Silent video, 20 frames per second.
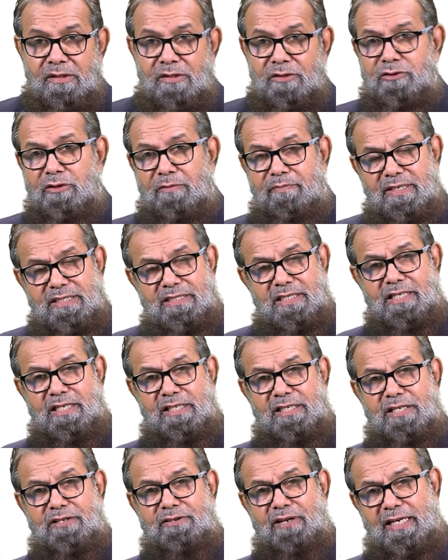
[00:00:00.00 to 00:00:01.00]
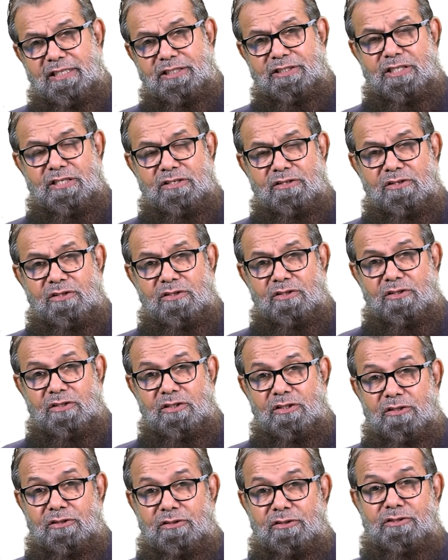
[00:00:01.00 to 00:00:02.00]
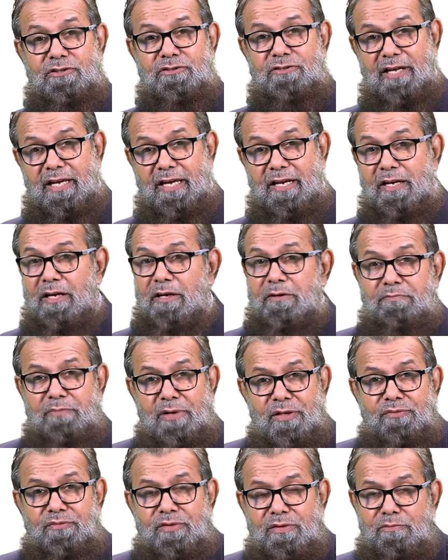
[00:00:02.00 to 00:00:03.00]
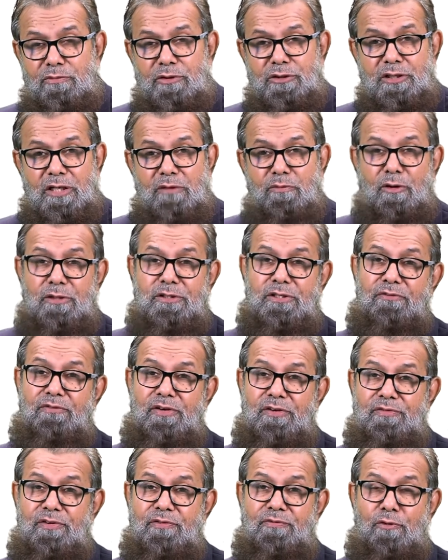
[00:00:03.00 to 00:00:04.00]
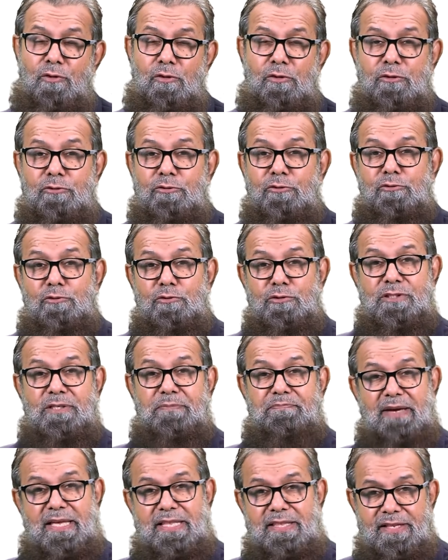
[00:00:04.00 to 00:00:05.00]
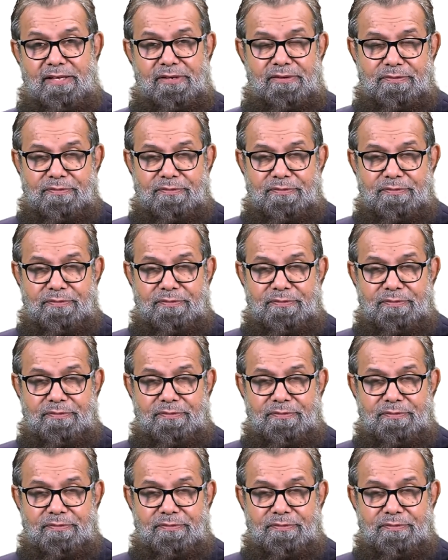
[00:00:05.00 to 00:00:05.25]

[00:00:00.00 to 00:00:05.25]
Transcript: So basically writing is there, but we Muslim on the way, we forgot to use the pen.